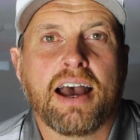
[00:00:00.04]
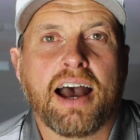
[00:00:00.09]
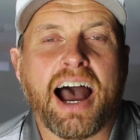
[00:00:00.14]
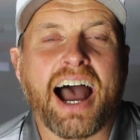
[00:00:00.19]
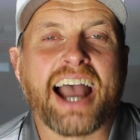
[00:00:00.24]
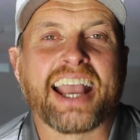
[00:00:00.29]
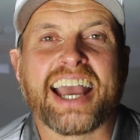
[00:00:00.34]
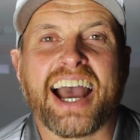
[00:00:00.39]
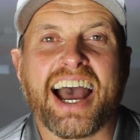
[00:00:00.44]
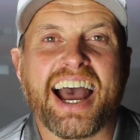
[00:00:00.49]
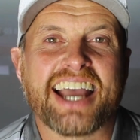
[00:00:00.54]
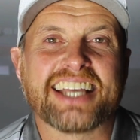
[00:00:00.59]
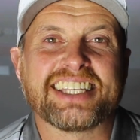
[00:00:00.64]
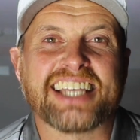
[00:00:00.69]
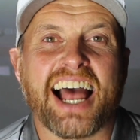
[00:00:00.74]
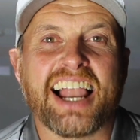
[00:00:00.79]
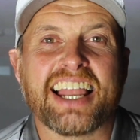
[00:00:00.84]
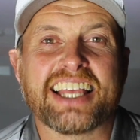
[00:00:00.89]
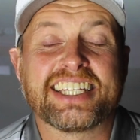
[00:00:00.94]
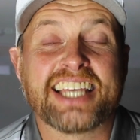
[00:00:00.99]
Hi guys,
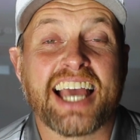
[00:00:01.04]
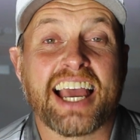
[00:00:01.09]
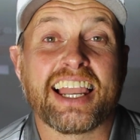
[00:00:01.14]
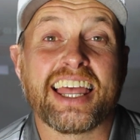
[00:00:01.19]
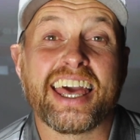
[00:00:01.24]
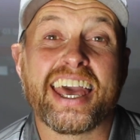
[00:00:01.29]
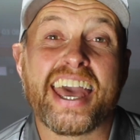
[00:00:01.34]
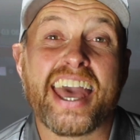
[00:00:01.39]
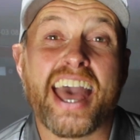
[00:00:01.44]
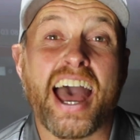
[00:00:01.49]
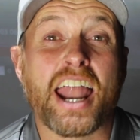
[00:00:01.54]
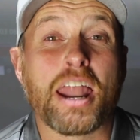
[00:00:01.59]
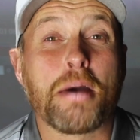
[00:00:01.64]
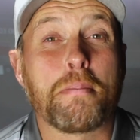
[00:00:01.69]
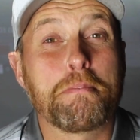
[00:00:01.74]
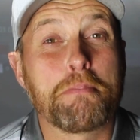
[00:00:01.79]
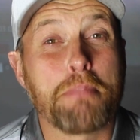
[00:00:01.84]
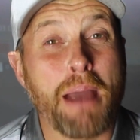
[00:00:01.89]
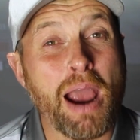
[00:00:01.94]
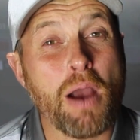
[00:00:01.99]
Ali Taylor here, and
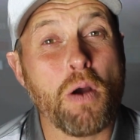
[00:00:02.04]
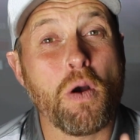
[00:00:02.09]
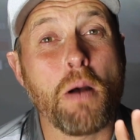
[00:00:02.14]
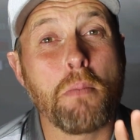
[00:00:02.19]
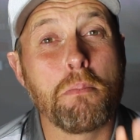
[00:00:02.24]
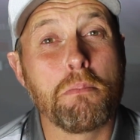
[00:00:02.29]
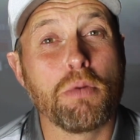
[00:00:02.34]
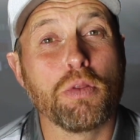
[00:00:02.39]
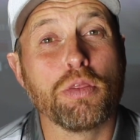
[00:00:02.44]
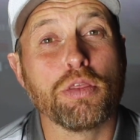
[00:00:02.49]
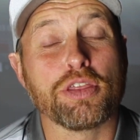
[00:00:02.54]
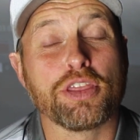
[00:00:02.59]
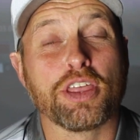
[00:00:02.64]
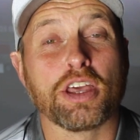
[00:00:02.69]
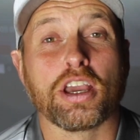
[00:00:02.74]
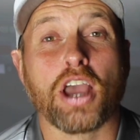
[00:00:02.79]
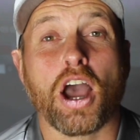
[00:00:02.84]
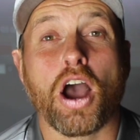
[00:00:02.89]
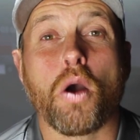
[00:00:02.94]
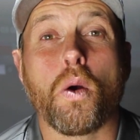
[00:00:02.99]
about a month
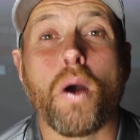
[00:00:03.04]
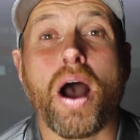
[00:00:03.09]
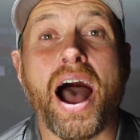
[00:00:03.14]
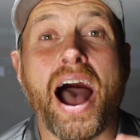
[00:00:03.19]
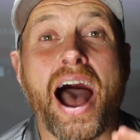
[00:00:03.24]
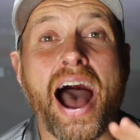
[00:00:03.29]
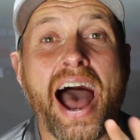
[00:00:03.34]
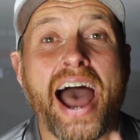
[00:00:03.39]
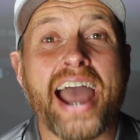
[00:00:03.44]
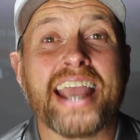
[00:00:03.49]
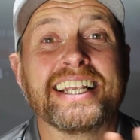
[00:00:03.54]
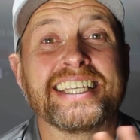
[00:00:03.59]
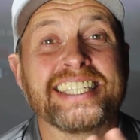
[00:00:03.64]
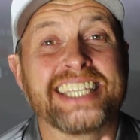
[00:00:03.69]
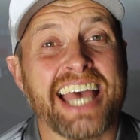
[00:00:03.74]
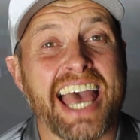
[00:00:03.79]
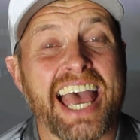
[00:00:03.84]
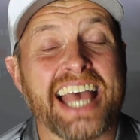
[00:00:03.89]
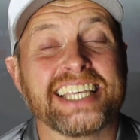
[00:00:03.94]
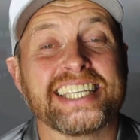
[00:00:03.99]
ago I
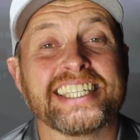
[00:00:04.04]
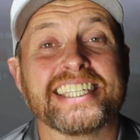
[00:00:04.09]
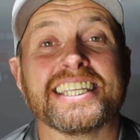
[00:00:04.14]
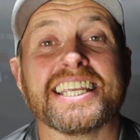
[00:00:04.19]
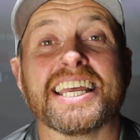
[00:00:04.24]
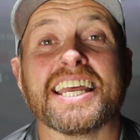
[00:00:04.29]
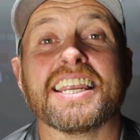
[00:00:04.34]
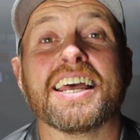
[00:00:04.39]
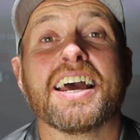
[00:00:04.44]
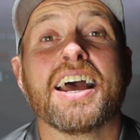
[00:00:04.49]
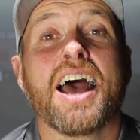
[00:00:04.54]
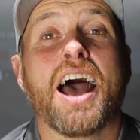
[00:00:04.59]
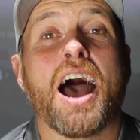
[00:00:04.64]
tested